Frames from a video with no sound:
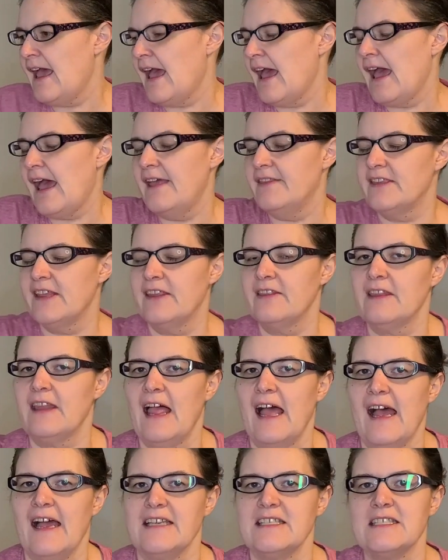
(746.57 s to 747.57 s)
And then
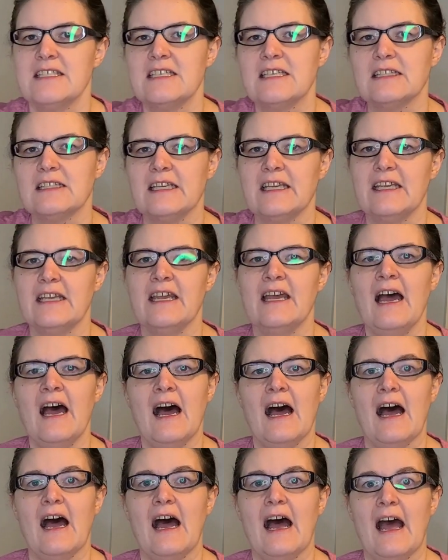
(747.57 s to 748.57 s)
lastly,
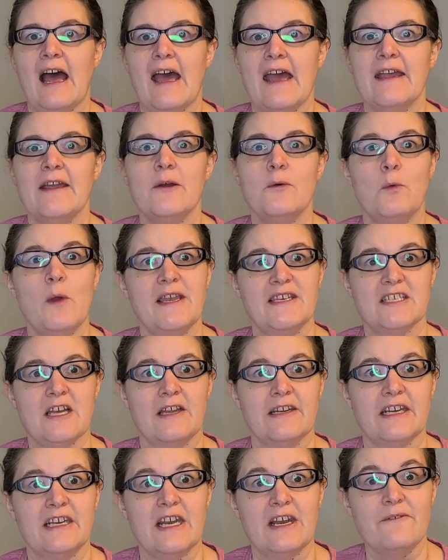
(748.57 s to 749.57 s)
I went on
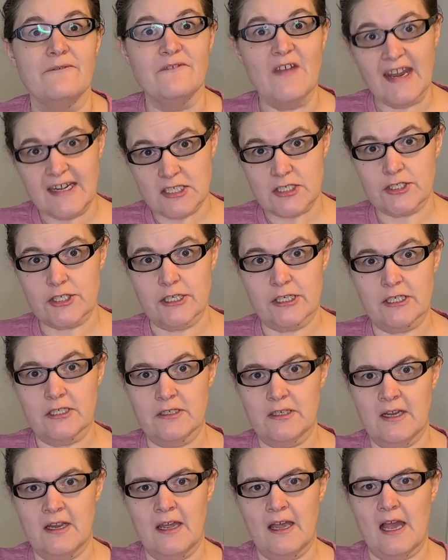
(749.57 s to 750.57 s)
an adventure.
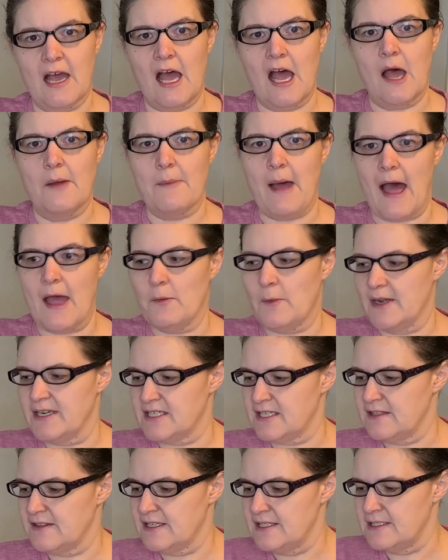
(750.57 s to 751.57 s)
I went
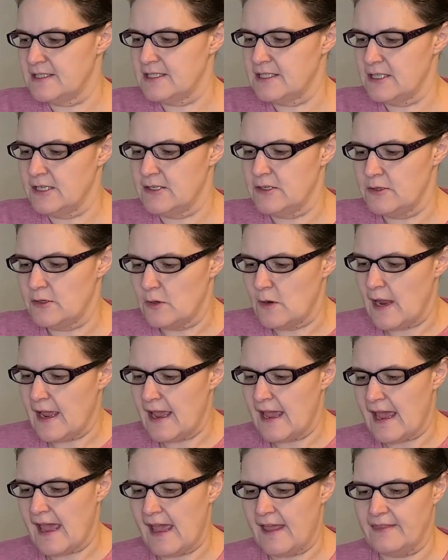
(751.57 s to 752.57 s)
to the zoo,
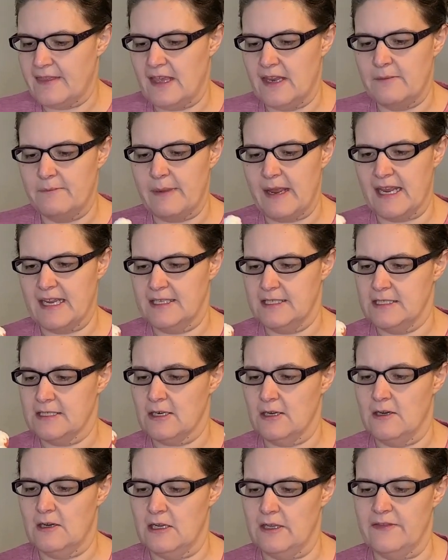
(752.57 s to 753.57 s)
and then based
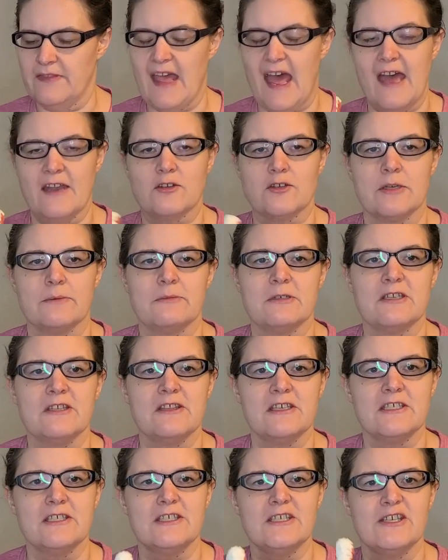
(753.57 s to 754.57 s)
on that trip to
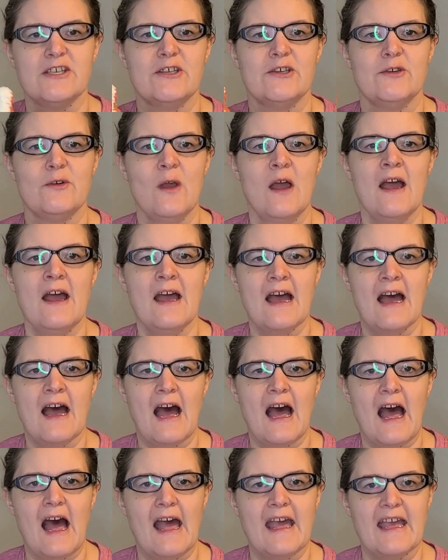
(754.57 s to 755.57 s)
the zoo,
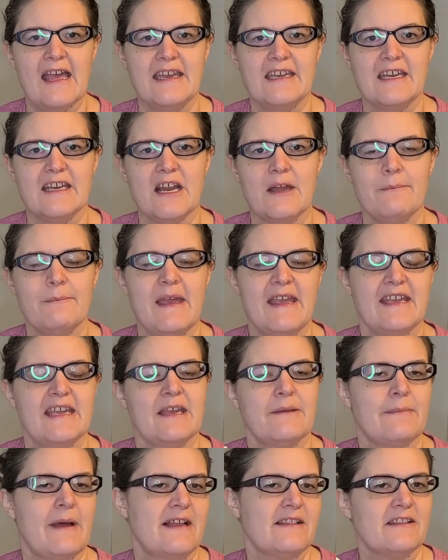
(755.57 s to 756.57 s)
I ended up
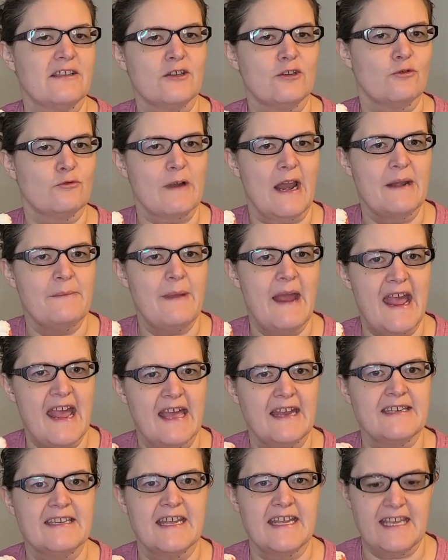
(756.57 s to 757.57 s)
making my little red
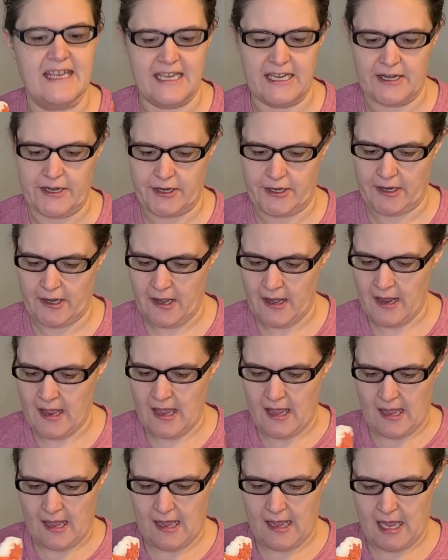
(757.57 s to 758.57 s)
panda here.
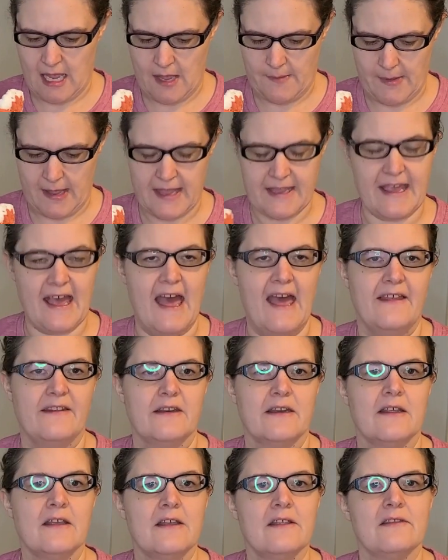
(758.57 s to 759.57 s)

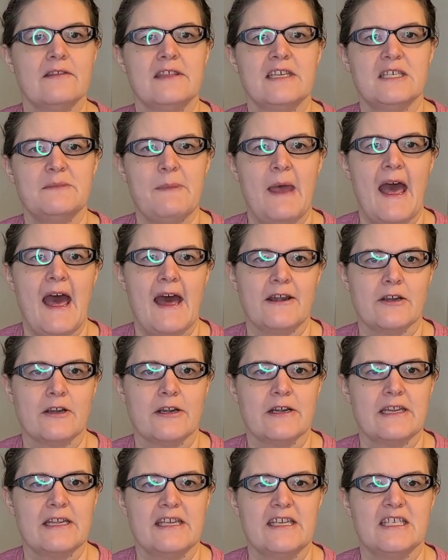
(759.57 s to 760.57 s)
Again, this
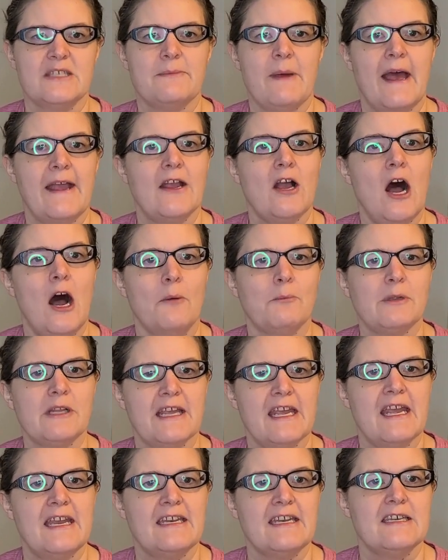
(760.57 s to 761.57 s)
pattern is by
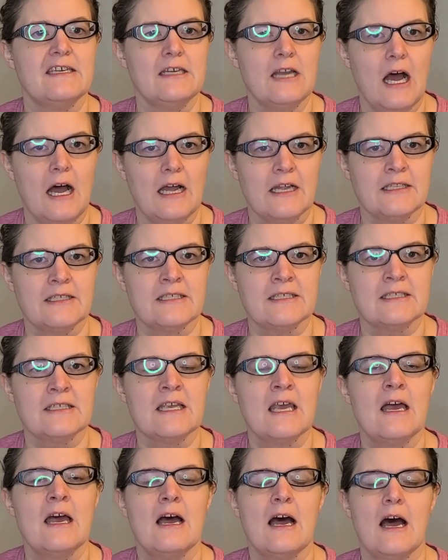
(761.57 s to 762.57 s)
Complicated Knots.
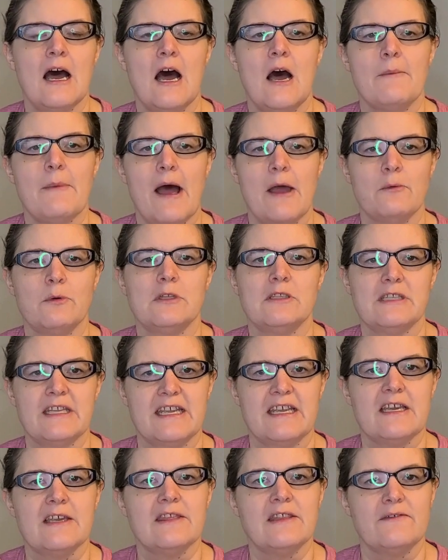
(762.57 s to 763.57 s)
I will
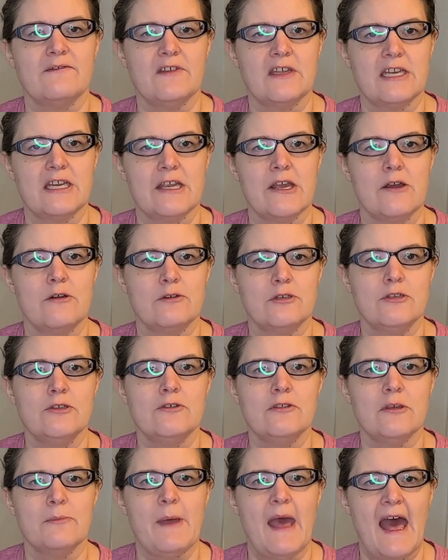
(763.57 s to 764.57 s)
link the video to
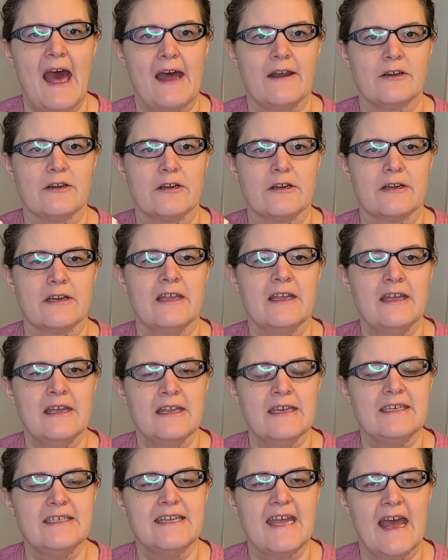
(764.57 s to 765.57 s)
the pattern
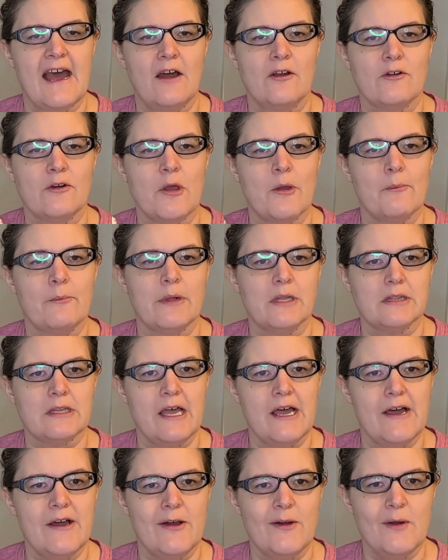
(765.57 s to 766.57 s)
down
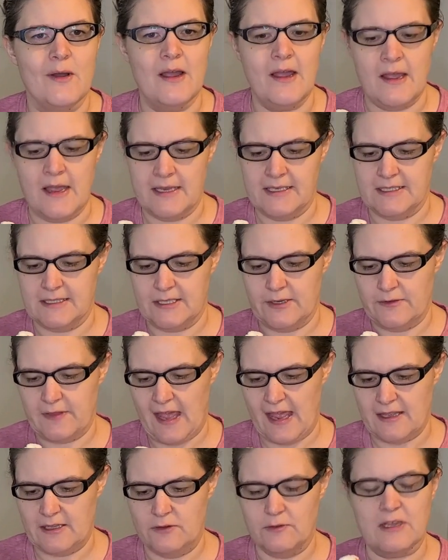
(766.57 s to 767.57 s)
below so
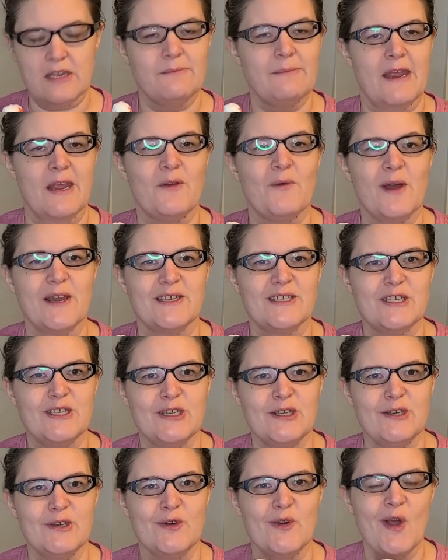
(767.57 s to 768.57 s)
that you can make one
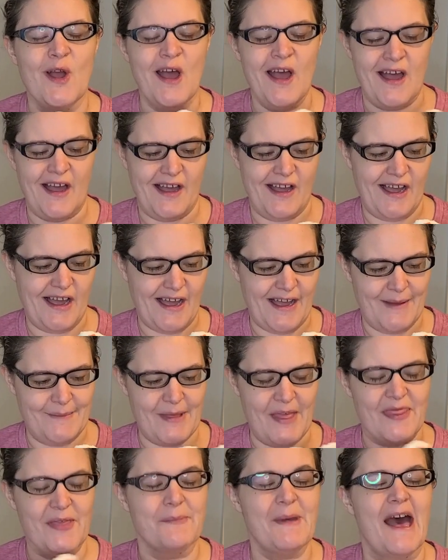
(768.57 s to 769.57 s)
too.
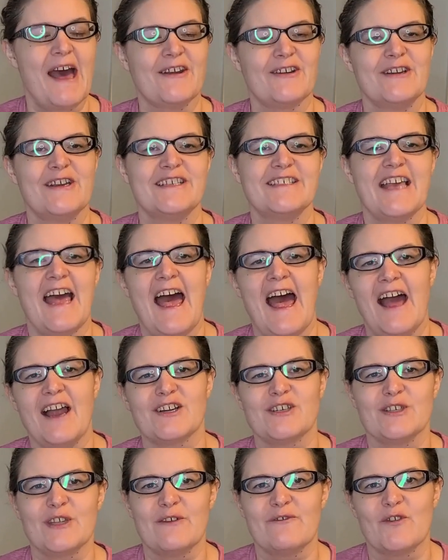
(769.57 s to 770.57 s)
The pattern is
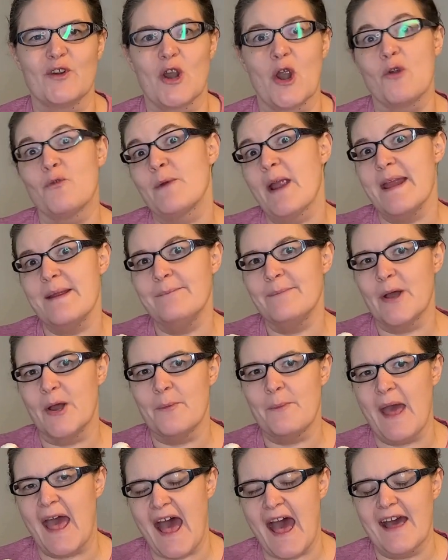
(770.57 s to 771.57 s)
actually for a rainbow
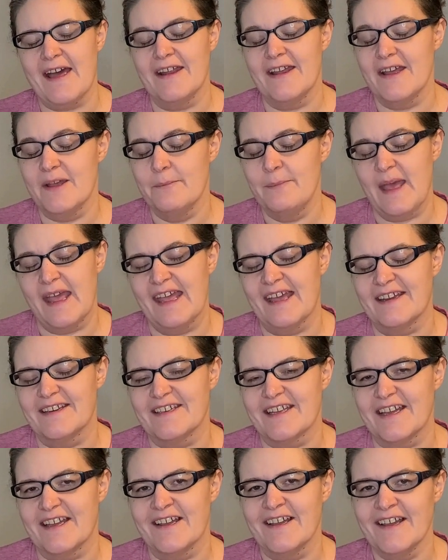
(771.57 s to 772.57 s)

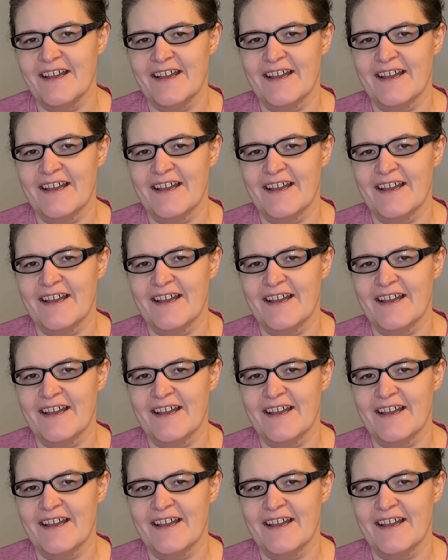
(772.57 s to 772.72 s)
panda.